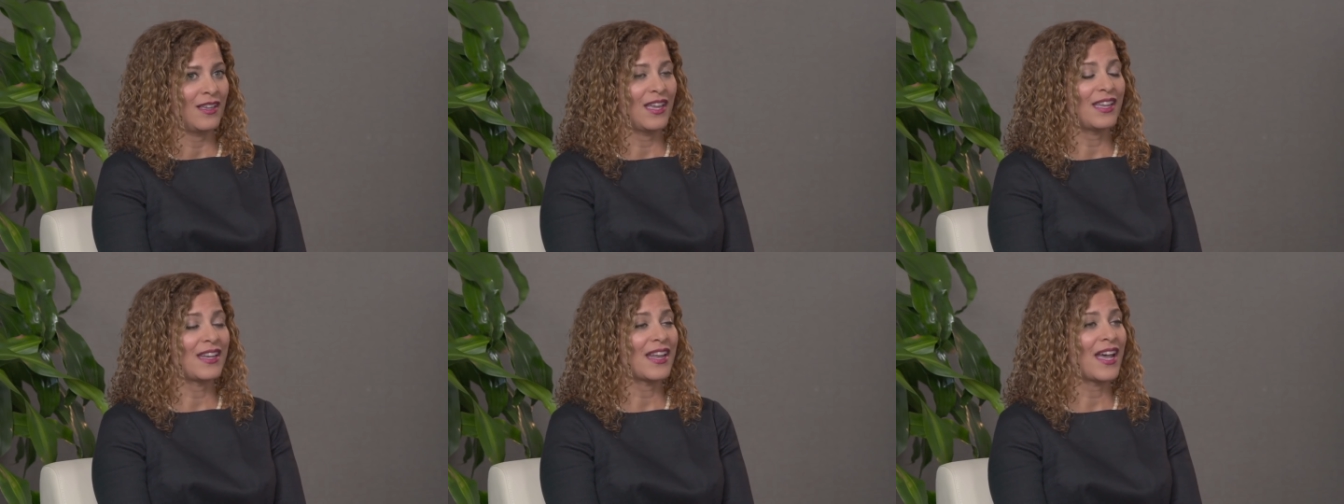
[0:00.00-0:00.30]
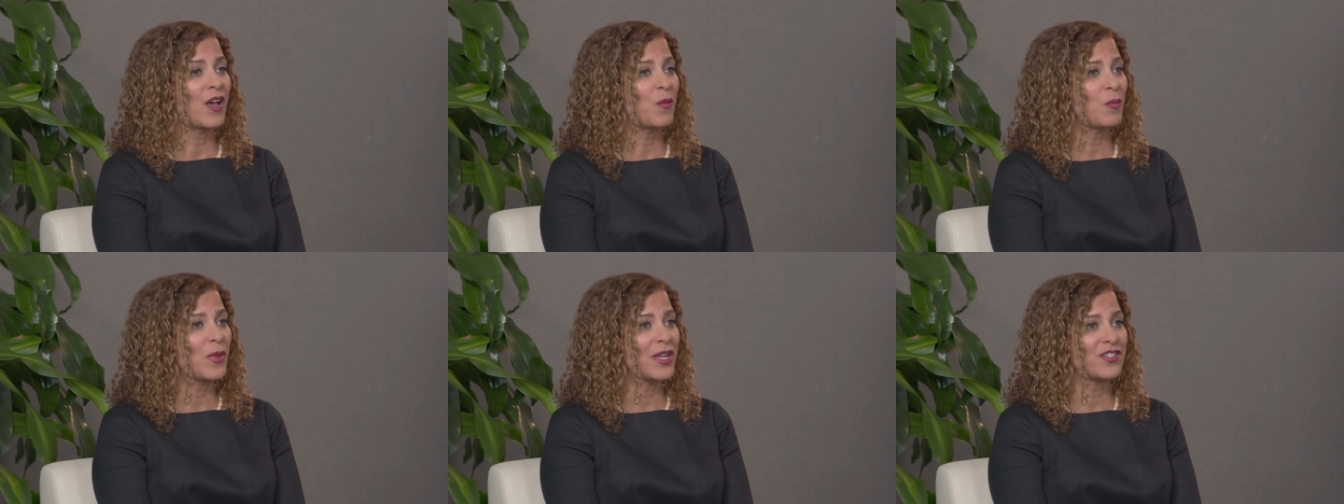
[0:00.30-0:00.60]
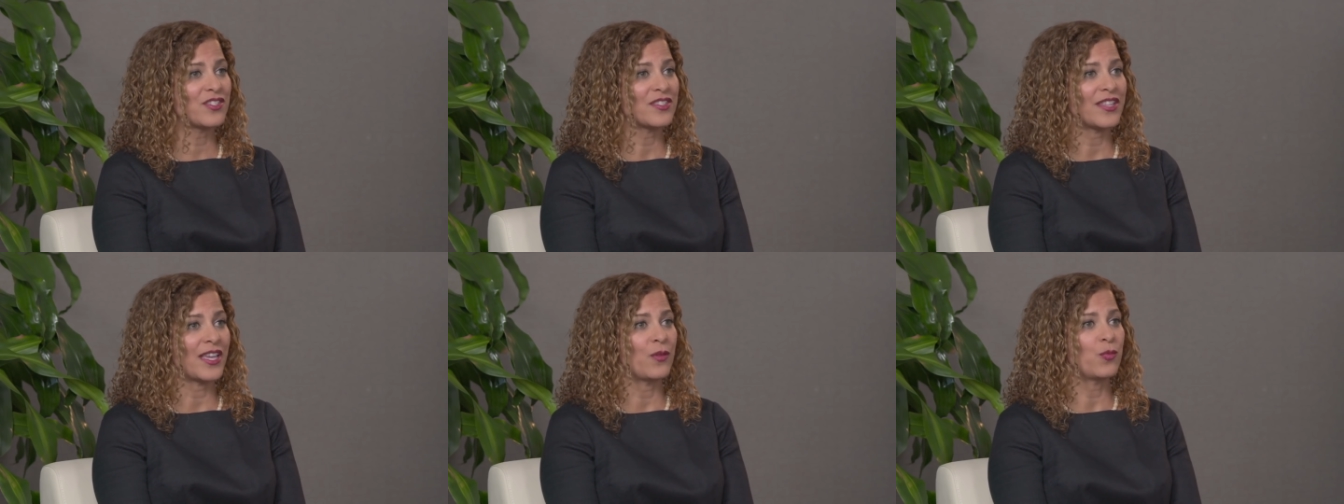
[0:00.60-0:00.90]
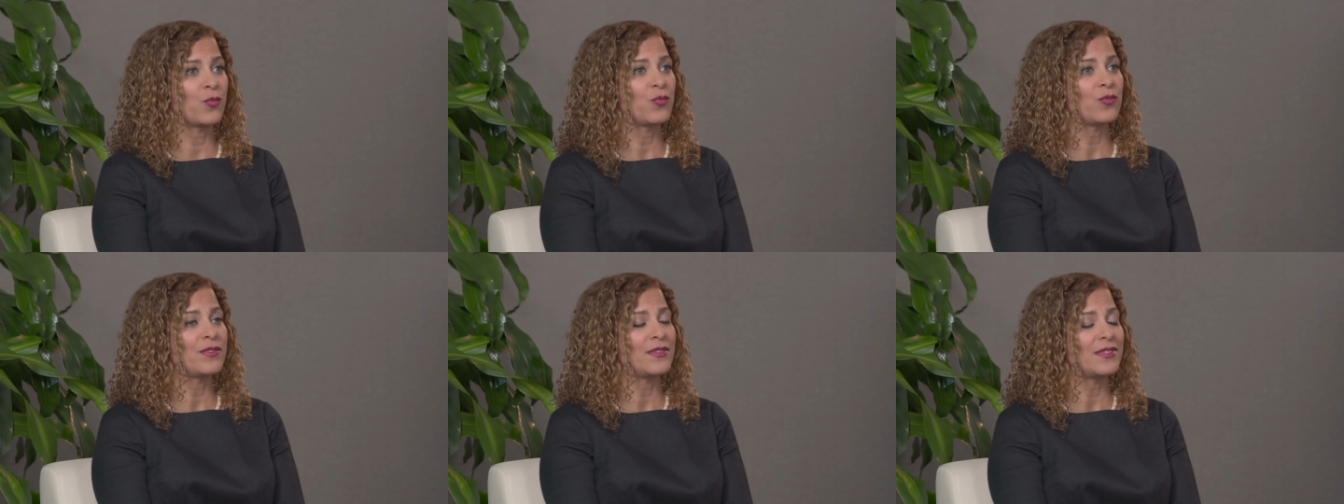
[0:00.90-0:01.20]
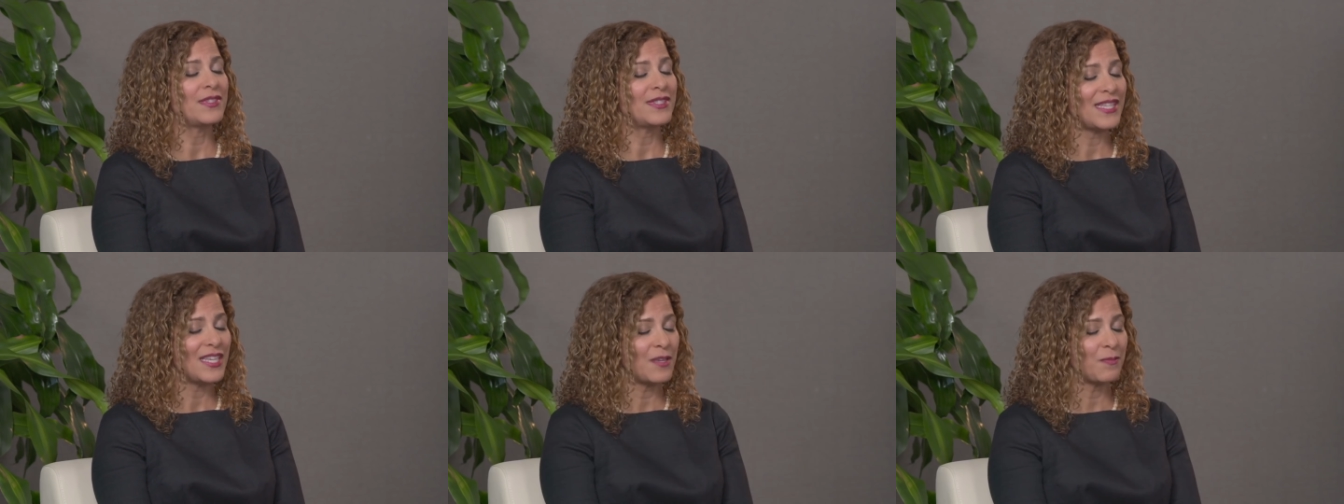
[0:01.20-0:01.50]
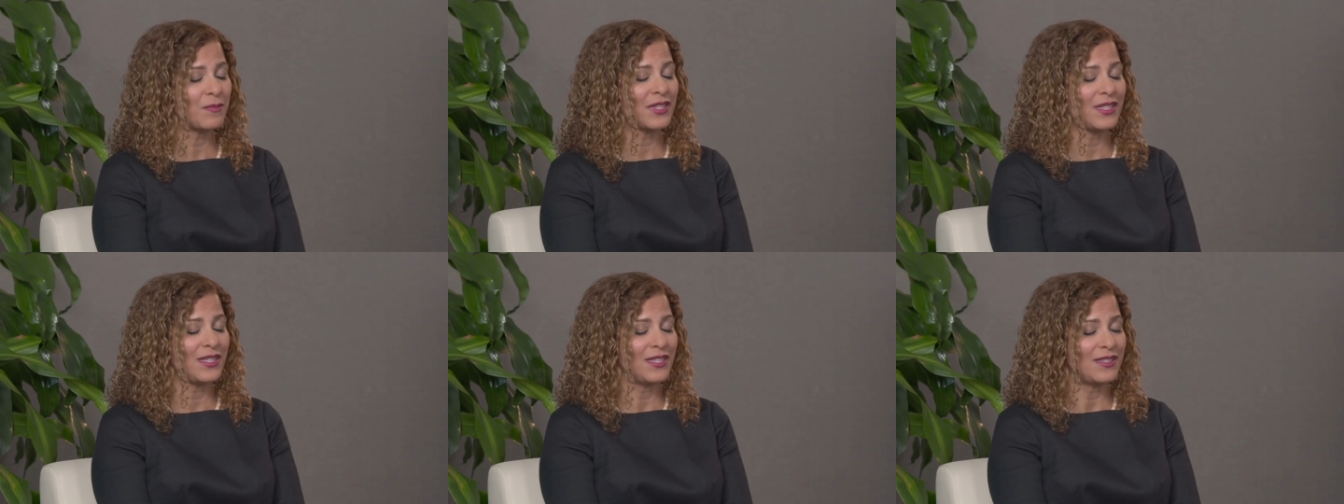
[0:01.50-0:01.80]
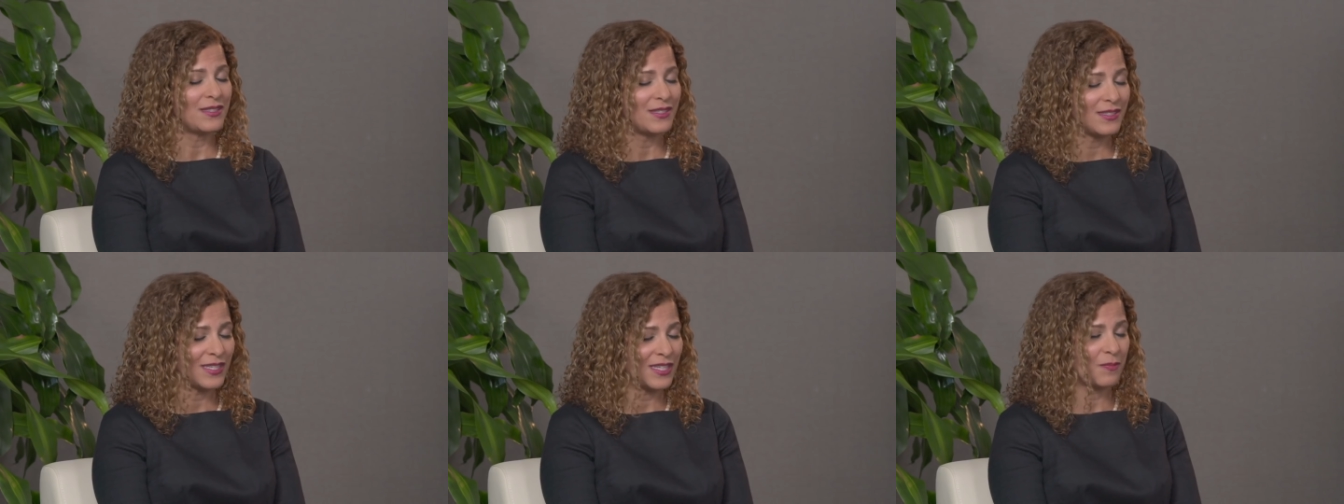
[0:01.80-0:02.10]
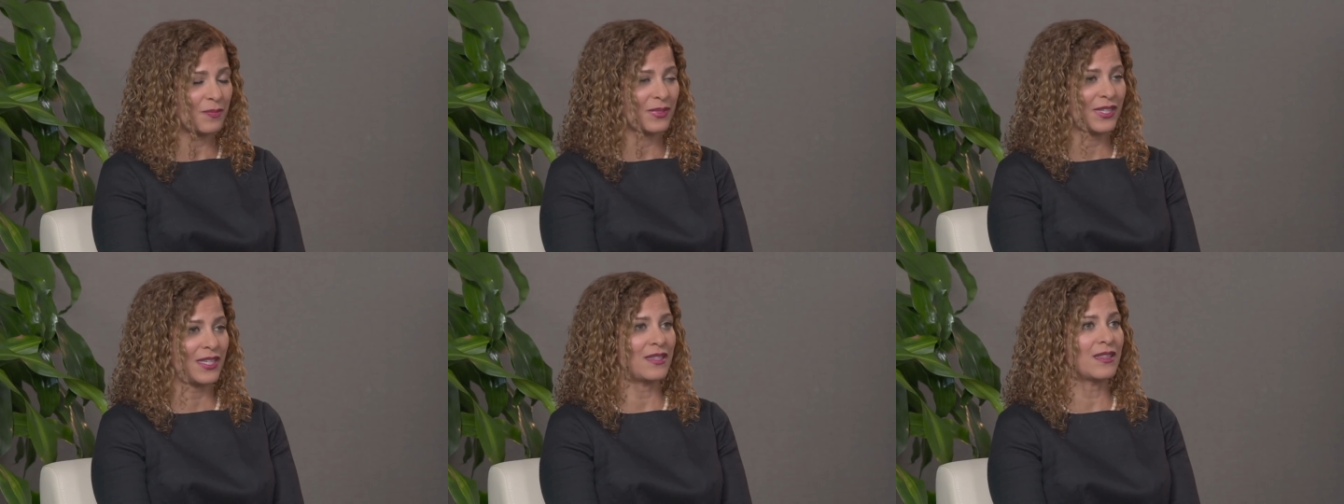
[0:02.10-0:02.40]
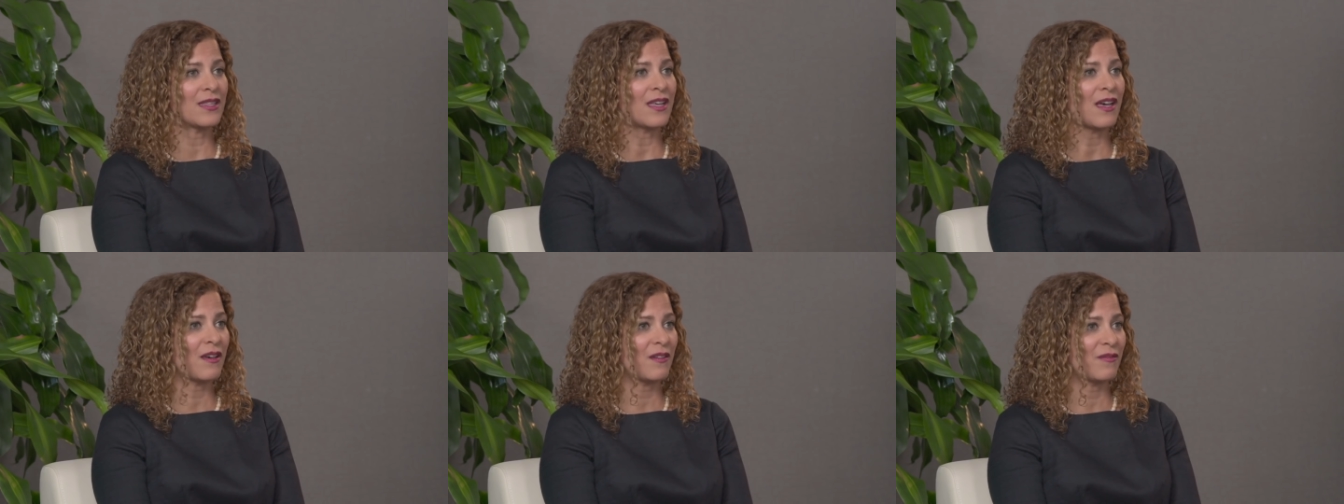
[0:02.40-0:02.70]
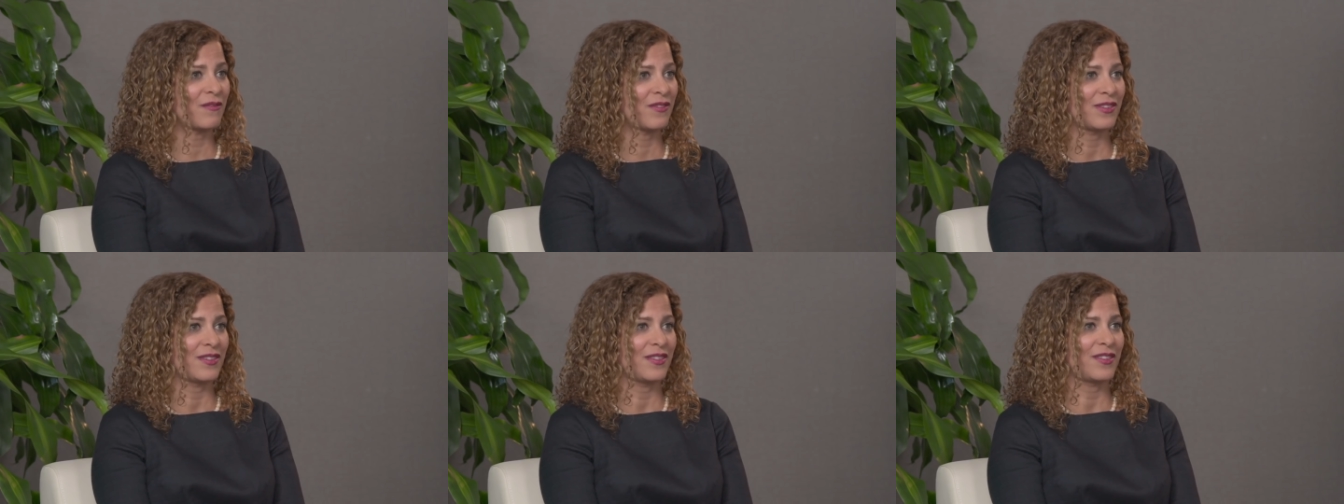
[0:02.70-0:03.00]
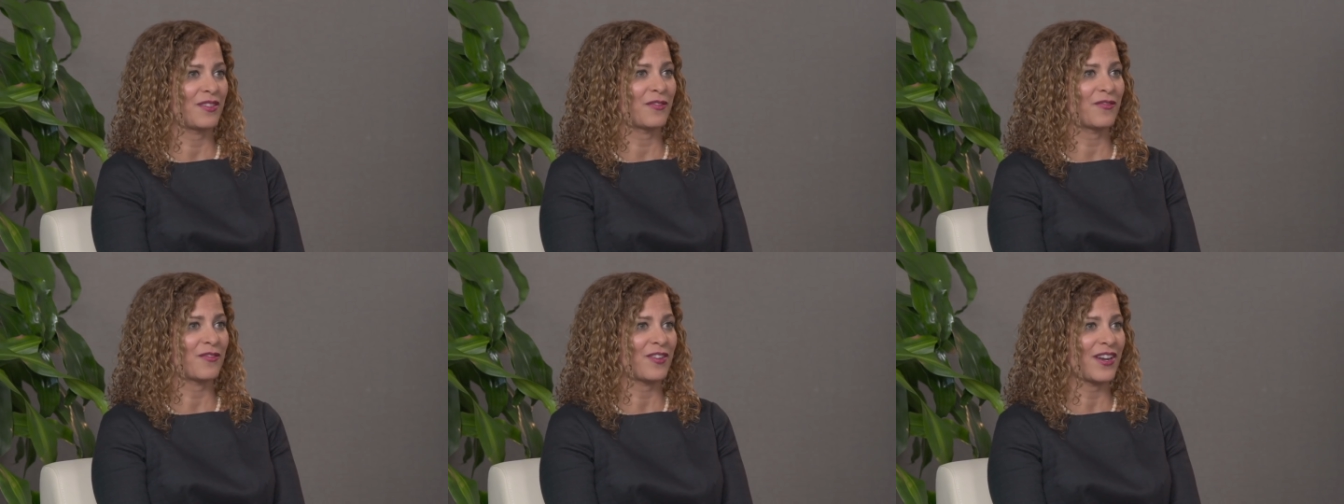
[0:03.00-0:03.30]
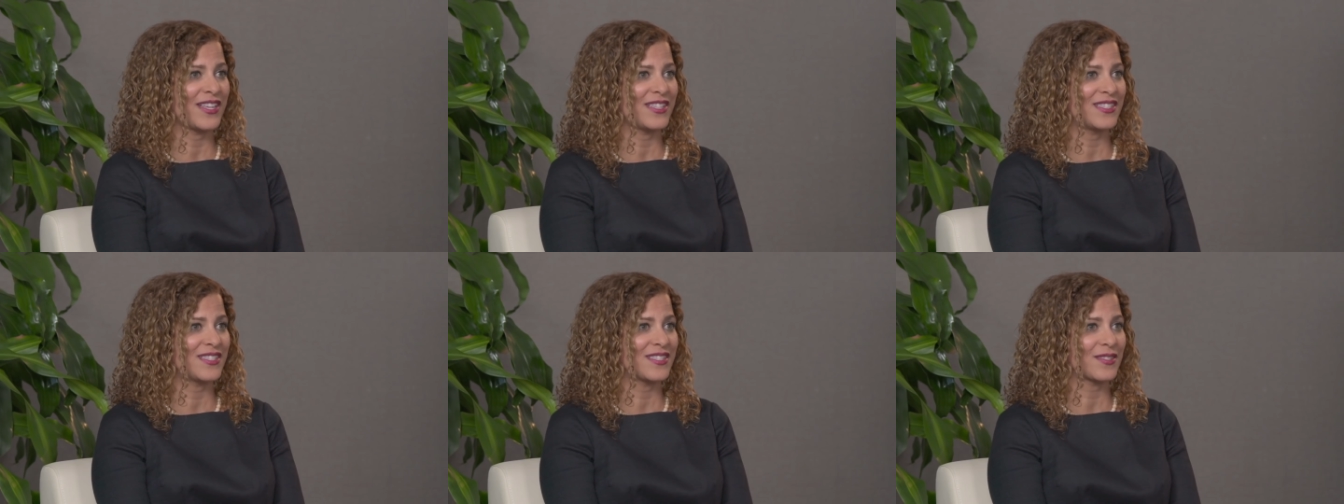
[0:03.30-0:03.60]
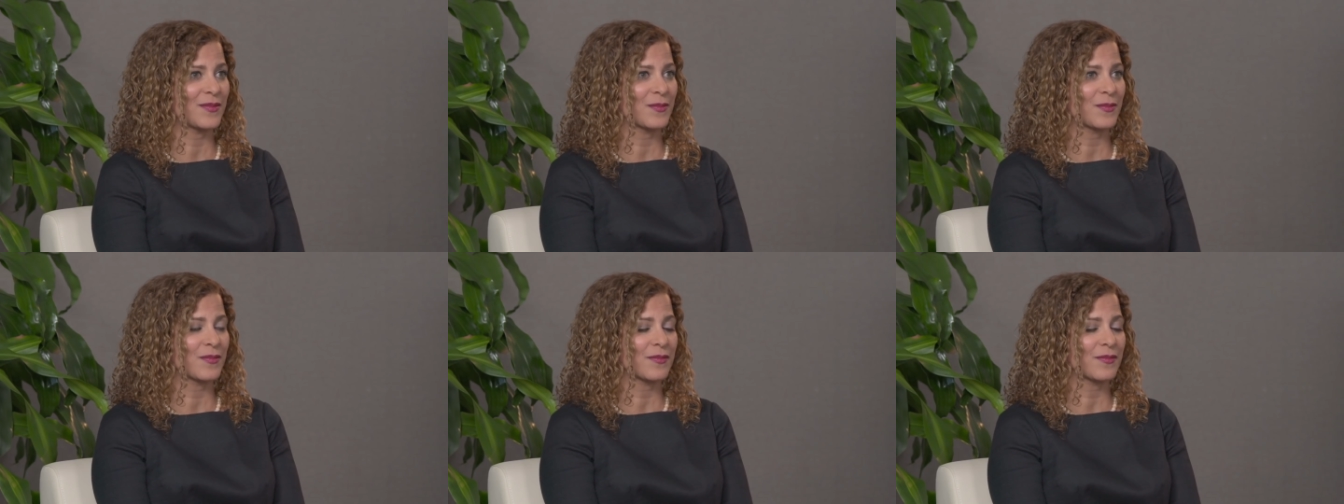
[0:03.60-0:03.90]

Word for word: and how much they deeply, deeply love their friends.